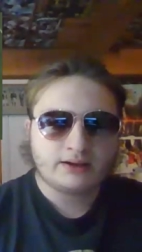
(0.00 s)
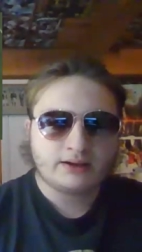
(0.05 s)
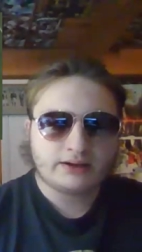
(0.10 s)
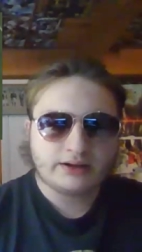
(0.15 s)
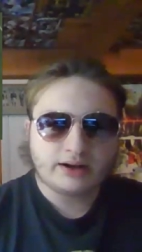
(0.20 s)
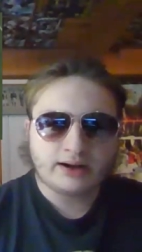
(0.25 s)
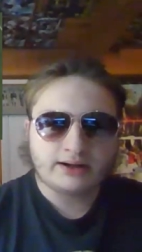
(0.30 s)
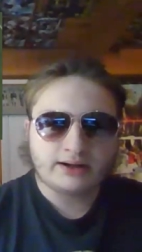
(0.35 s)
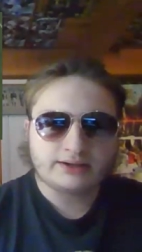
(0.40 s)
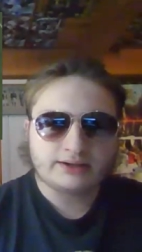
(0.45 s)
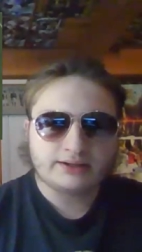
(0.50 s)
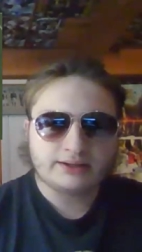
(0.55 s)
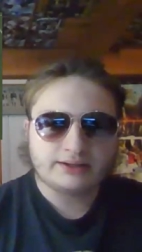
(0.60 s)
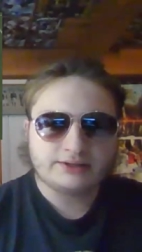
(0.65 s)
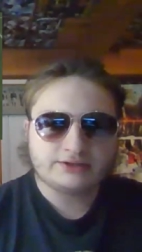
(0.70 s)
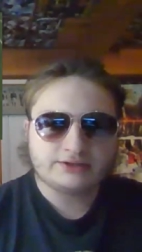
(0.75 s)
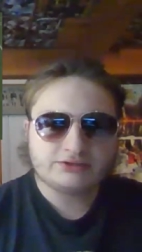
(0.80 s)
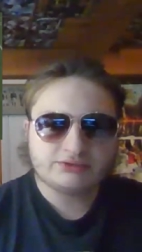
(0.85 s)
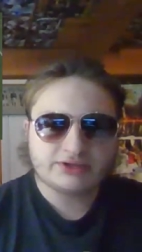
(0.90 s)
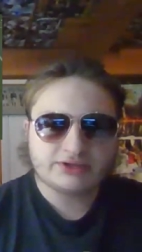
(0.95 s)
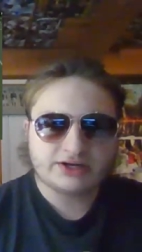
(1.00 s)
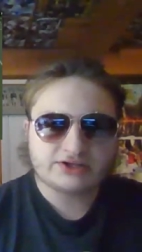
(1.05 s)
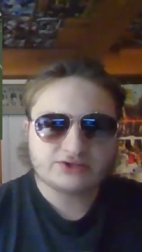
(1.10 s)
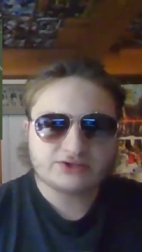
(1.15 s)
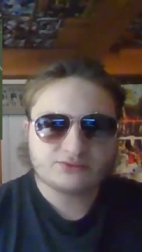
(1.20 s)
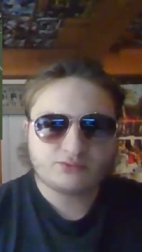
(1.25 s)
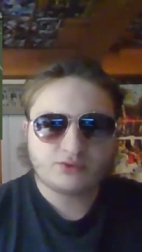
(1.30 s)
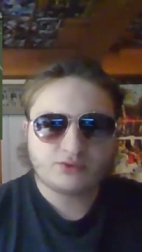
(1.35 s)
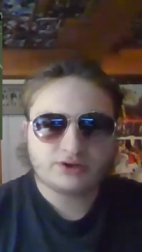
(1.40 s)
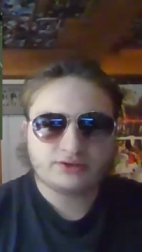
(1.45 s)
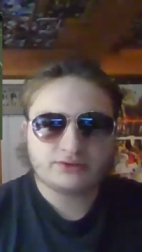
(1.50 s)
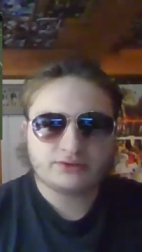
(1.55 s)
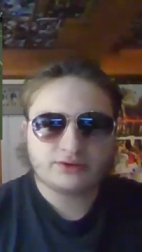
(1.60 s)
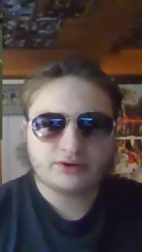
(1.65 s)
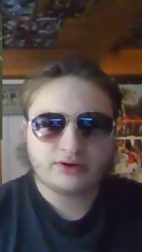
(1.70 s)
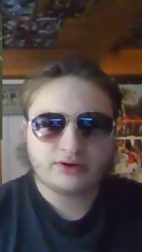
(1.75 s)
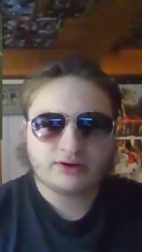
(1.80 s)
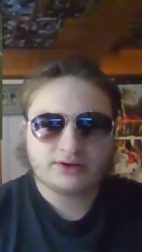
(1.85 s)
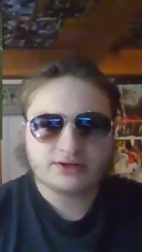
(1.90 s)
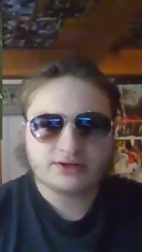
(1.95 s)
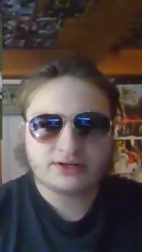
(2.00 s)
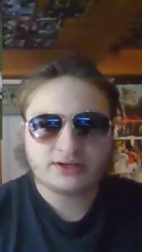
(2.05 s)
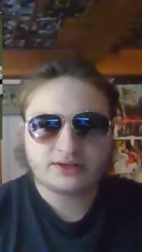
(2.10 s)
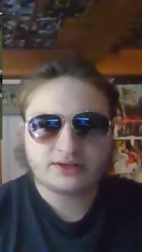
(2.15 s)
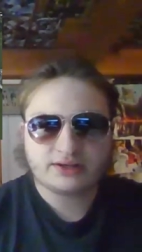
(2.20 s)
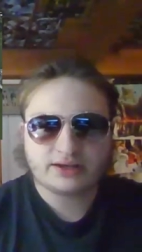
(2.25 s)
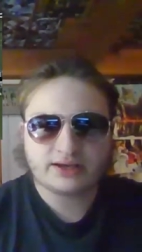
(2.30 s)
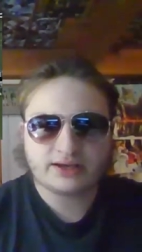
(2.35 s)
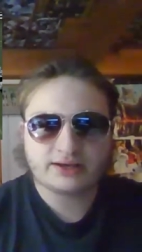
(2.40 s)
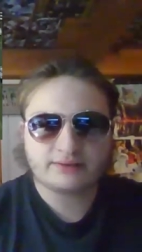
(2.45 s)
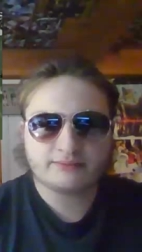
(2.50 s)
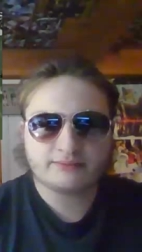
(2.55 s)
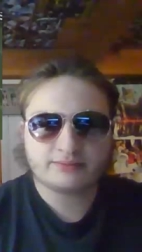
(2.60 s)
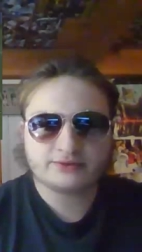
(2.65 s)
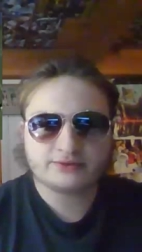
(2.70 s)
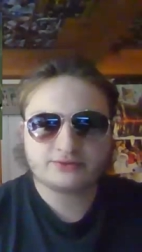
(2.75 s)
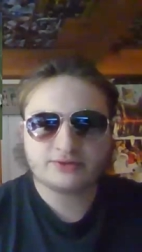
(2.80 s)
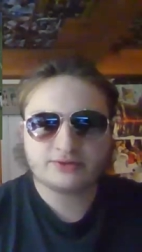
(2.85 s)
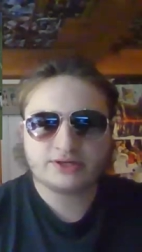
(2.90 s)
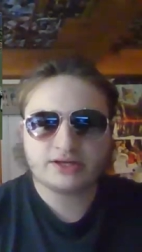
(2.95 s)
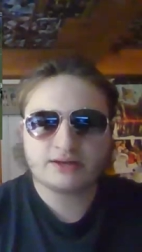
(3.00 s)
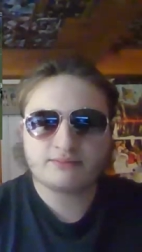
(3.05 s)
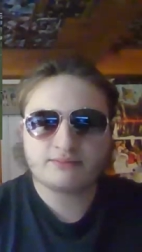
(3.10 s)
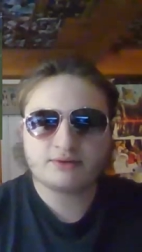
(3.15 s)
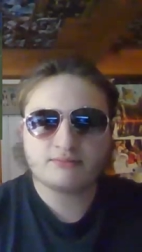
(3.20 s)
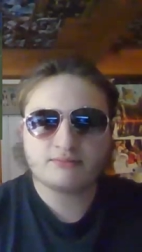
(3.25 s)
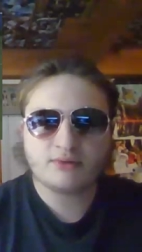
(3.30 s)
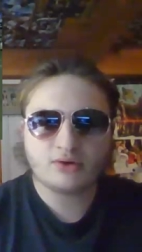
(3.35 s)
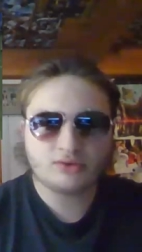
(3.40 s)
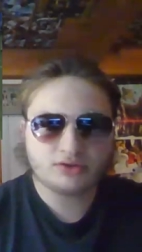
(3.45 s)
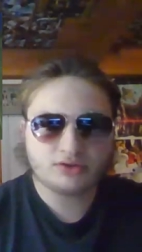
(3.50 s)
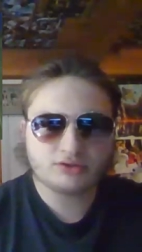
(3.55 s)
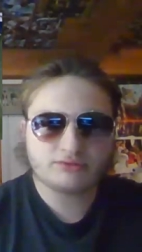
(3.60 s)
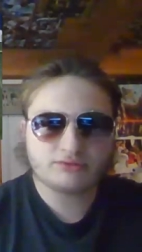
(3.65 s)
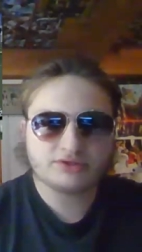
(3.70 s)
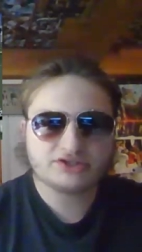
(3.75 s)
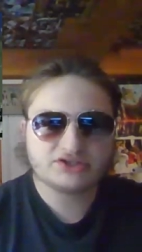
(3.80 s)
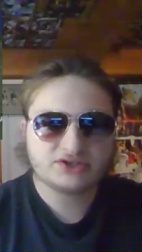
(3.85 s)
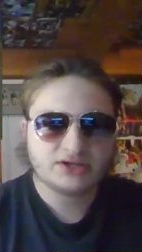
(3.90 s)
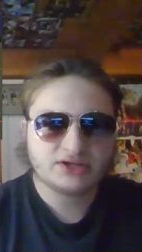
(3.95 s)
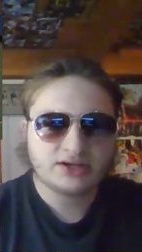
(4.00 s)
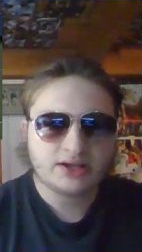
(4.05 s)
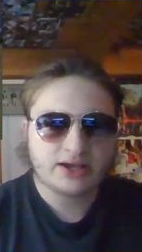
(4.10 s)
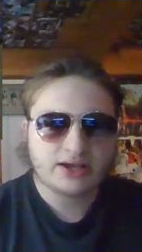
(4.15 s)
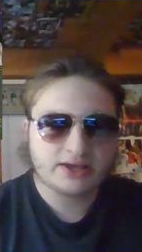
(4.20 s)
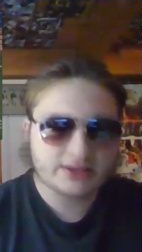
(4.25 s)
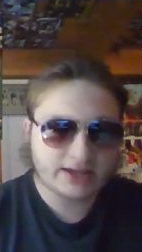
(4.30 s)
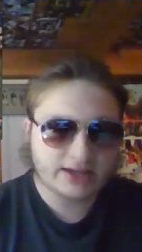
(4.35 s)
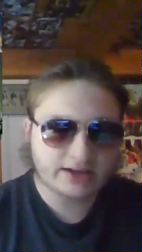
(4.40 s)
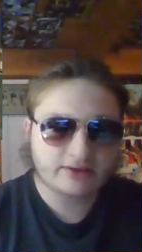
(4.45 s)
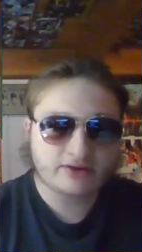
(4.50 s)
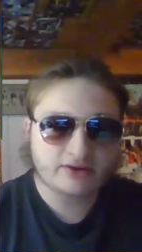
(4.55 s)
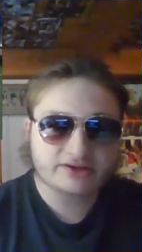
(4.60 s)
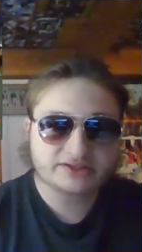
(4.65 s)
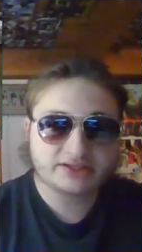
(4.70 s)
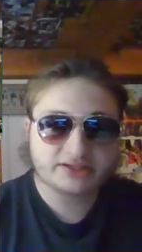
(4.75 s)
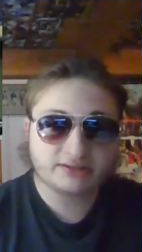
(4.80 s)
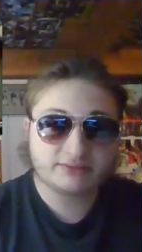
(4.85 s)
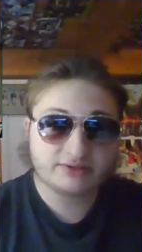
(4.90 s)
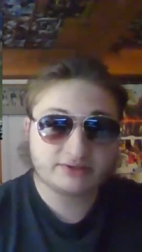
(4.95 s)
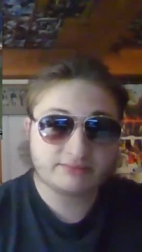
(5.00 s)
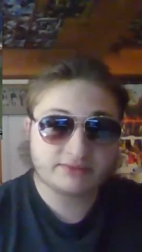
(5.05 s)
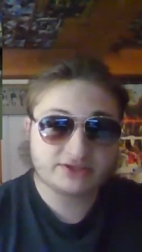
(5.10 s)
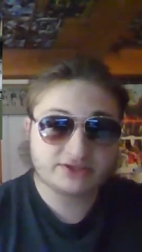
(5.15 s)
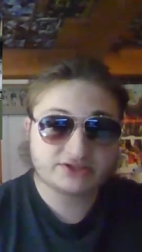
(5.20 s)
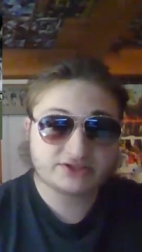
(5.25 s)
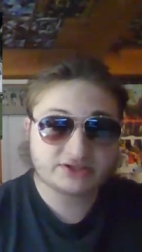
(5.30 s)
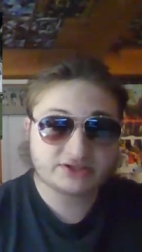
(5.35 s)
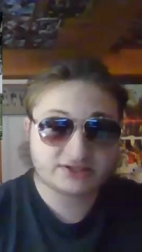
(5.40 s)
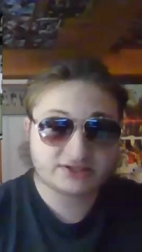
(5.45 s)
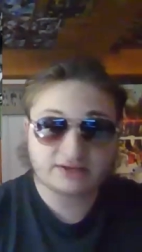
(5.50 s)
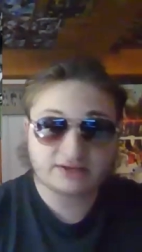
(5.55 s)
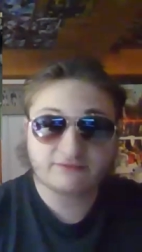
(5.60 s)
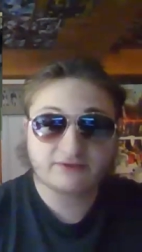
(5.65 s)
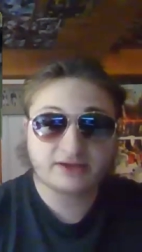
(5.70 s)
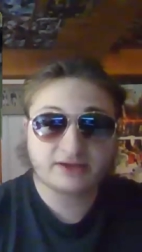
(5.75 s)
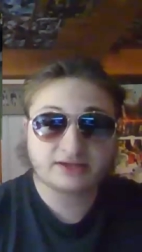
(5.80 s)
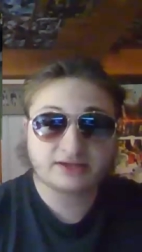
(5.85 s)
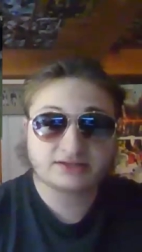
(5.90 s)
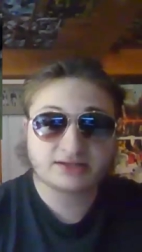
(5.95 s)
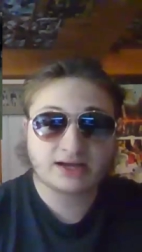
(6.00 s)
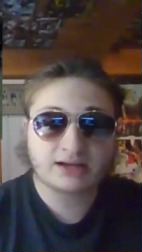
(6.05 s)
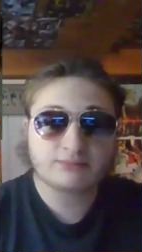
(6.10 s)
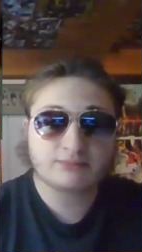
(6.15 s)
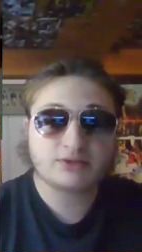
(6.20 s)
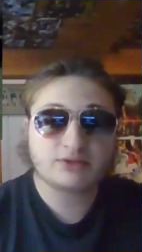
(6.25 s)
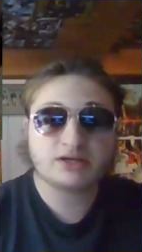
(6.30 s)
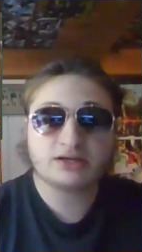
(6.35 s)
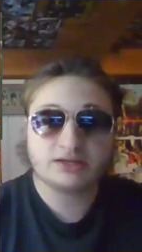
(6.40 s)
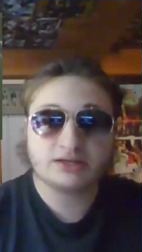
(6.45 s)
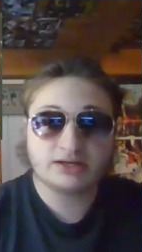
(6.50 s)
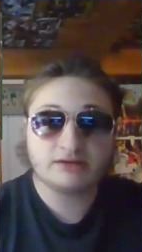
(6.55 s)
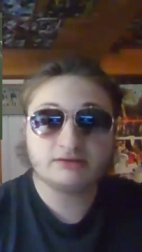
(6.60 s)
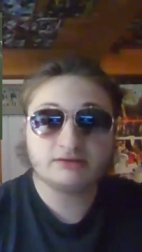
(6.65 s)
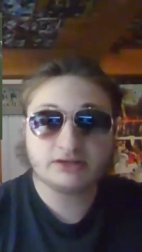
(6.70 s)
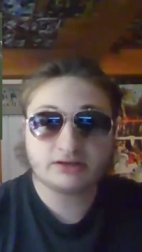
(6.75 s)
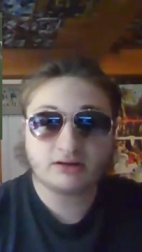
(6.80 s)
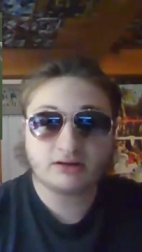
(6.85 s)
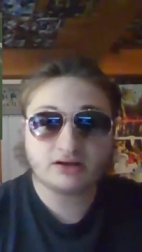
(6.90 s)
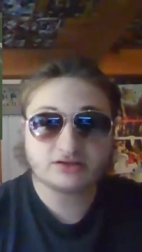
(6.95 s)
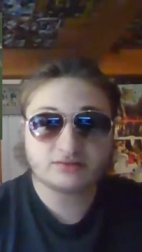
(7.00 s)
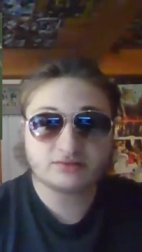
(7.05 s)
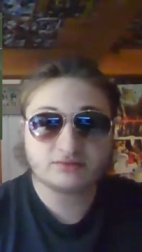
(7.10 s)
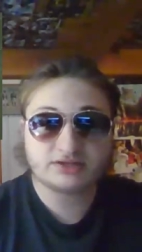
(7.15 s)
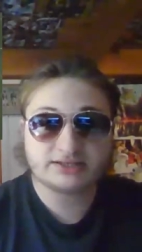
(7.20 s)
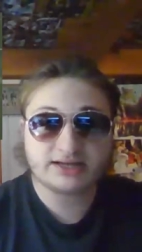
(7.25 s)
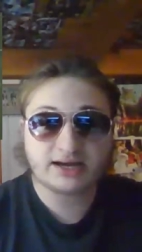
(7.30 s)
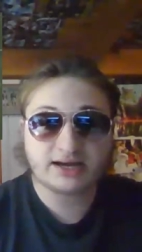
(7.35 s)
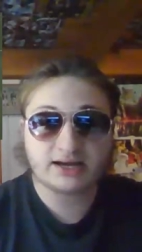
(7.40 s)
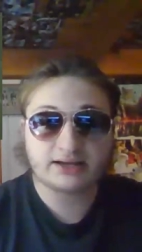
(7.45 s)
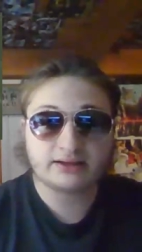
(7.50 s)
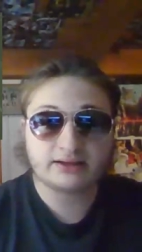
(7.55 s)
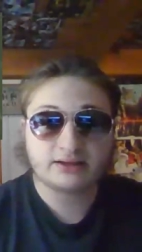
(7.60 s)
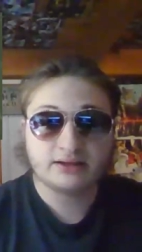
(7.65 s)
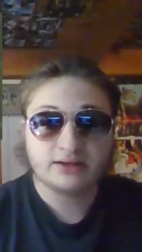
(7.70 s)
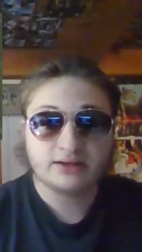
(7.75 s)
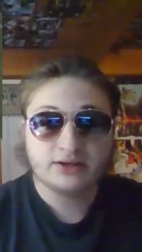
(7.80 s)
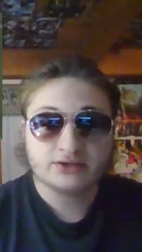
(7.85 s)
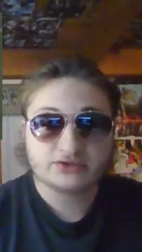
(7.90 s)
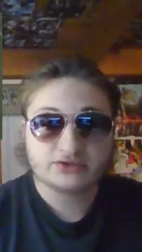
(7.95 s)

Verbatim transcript: got in 2001 on the hit between him and Mo Lewis, and that caused him to miss significant time, and it nearly caused him to die.